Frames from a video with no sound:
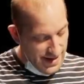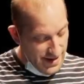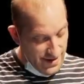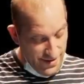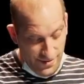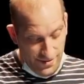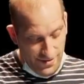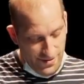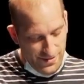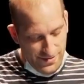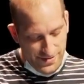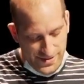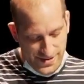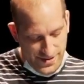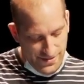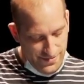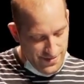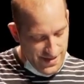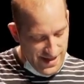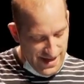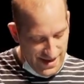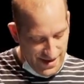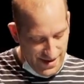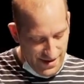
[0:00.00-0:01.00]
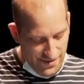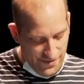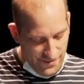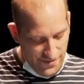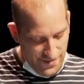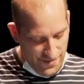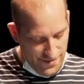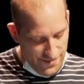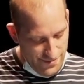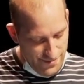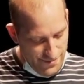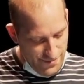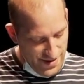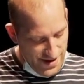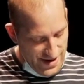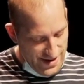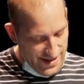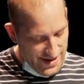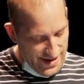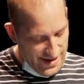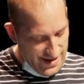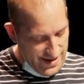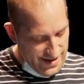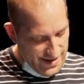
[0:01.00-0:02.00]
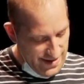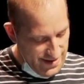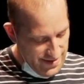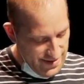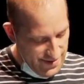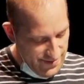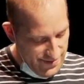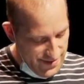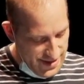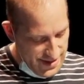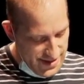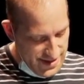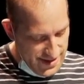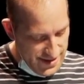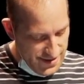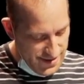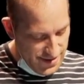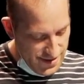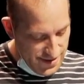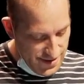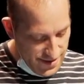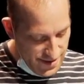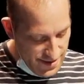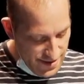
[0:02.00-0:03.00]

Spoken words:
all. So thank you for bringing that idea to my attention.